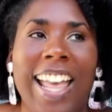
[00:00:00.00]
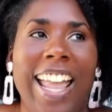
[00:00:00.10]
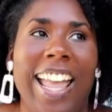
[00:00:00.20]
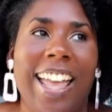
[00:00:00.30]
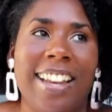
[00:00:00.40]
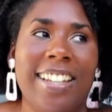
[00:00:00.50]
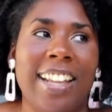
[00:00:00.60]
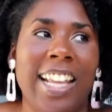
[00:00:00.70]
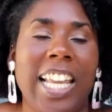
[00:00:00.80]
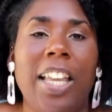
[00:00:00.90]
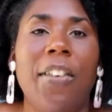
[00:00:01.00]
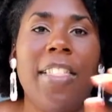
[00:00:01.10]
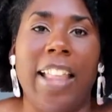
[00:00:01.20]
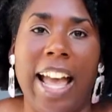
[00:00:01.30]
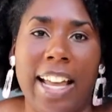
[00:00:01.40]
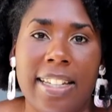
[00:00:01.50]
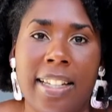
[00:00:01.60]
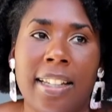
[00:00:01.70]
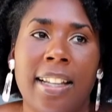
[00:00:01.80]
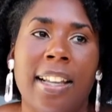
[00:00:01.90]
And even
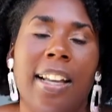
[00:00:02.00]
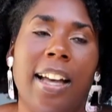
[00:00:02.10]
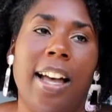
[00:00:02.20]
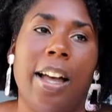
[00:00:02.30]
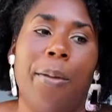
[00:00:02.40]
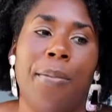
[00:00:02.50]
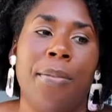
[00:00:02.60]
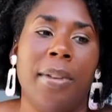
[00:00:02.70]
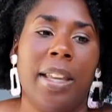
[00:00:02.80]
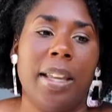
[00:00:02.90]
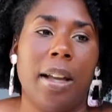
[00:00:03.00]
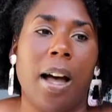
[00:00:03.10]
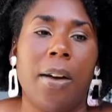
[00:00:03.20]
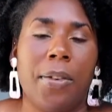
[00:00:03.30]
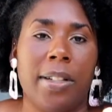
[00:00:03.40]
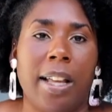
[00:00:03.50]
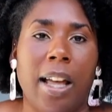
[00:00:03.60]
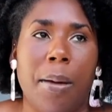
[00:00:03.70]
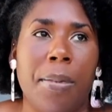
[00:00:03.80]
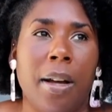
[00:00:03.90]
that offers
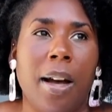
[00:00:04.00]
up